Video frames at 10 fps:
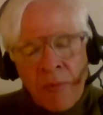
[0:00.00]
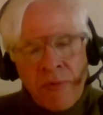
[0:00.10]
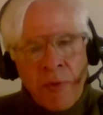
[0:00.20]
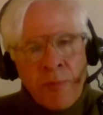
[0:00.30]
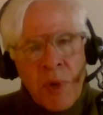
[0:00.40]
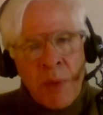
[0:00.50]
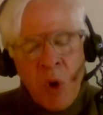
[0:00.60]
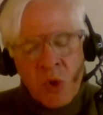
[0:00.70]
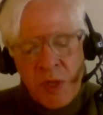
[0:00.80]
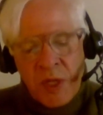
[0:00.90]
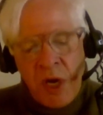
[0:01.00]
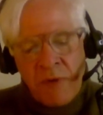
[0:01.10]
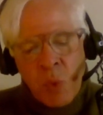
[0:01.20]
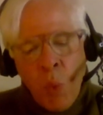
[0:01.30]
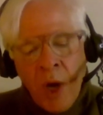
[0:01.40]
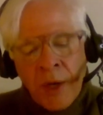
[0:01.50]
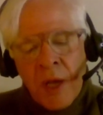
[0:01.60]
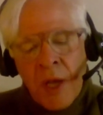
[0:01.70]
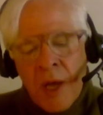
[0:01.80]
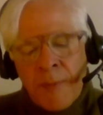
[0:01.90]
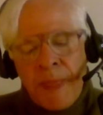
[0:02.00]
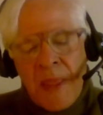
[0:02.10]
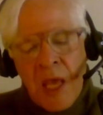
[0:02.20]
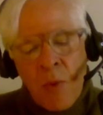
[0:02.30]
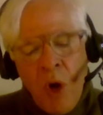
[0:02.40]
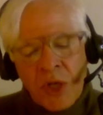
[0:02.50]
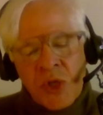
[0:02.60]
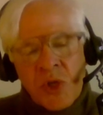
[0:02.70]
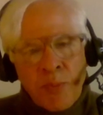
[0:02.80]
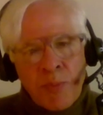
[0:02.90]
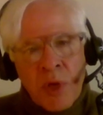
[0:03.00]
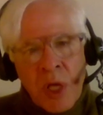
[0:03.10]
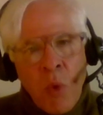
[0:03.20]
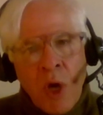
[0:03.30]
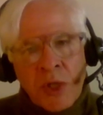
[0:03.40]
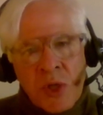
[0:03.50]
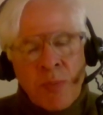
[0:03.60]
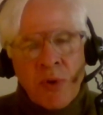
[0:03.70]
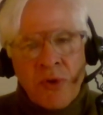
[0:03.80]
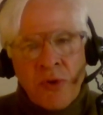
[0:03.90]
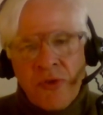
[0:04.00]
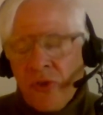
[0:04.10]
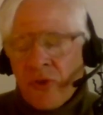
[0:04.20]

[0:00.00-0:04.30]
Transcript: for imposing the tariffs. One, he wants to produce.